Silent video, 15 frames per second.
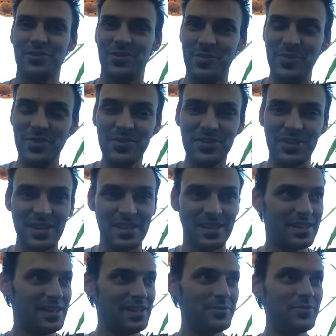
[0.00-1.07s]
Community,
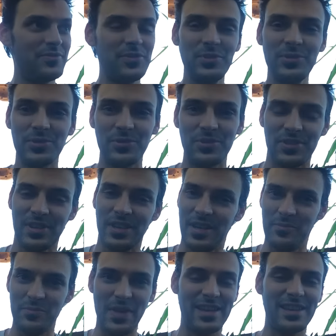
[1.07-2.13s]
food,
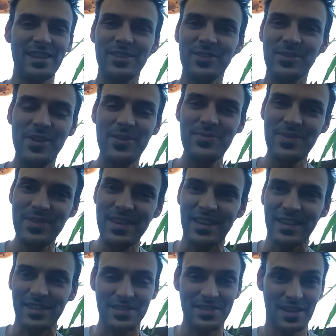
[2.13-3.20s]
making your own
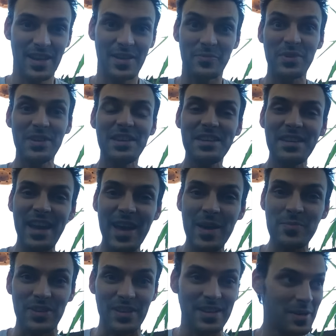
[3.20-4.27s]
things, being
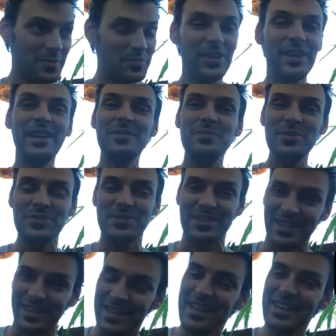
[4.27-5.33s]
happy, playing
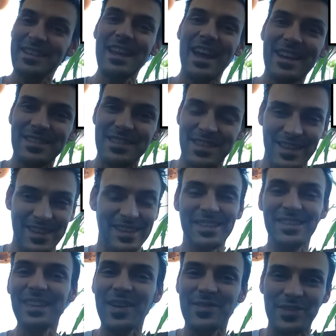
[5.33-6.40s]
music, dancing,
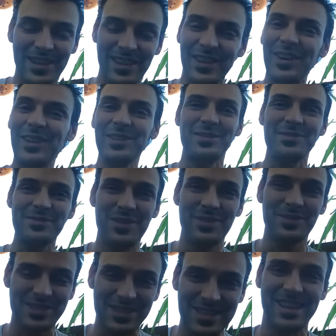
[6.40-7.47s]
loving, all of
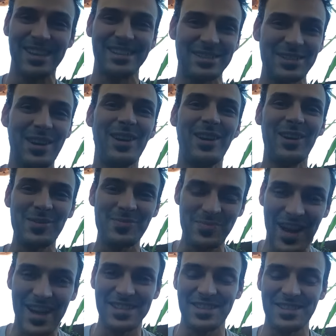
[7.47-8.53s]
those things are
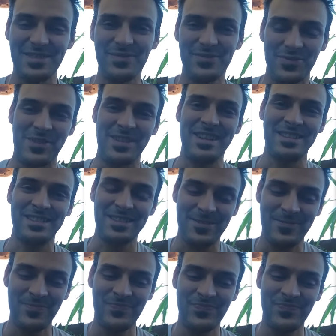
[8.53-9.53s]
positive for us.